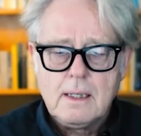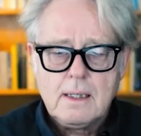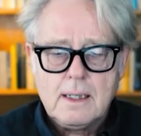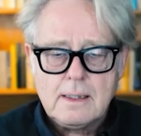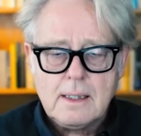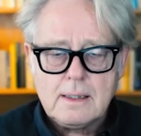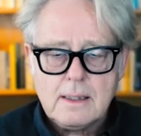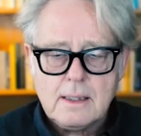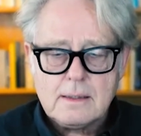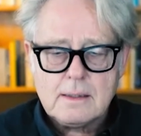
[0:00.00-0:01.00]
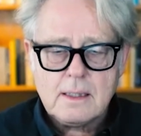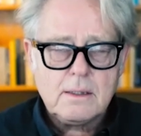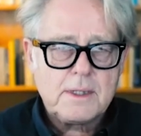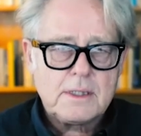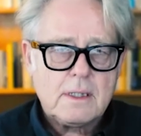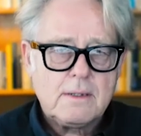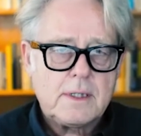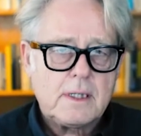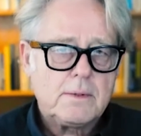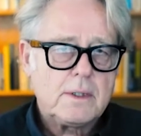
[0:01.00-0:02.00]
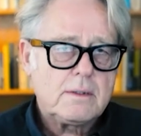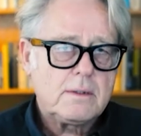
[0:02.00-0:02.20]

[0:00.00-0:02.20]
and, and, and said to myself that I wanted